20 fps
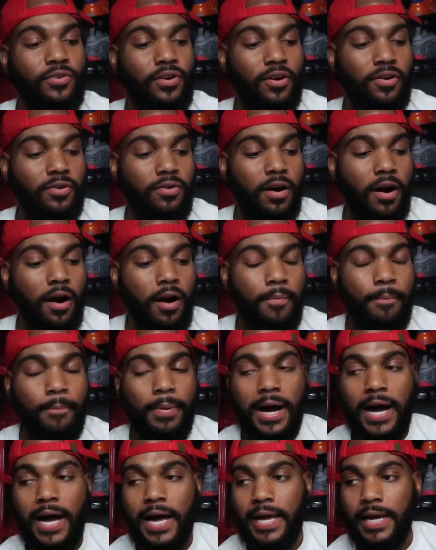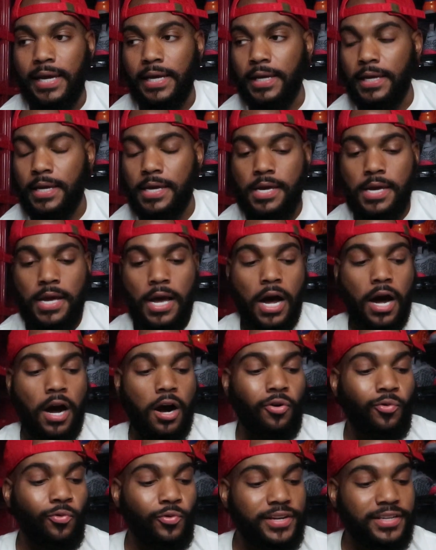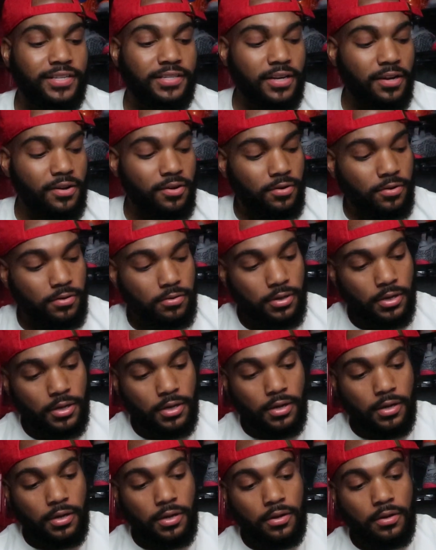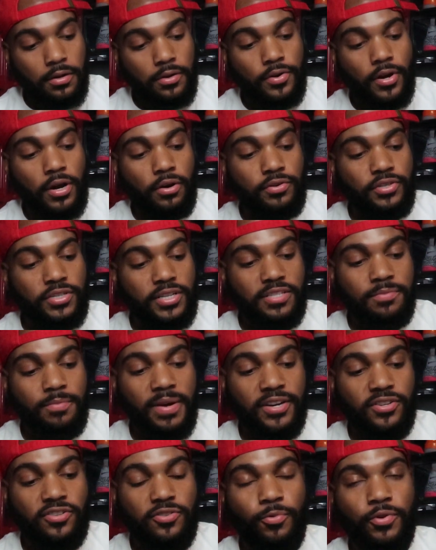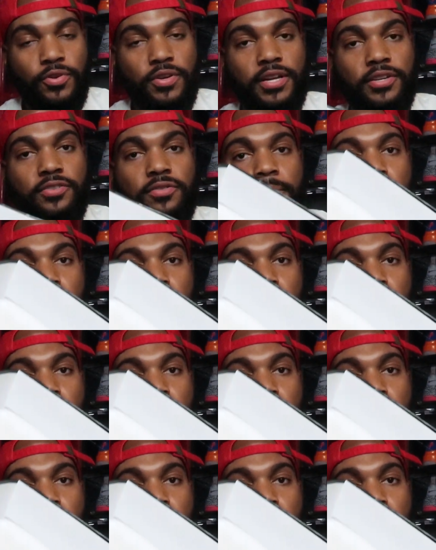you know, are buying resale, you know, just make sure when you get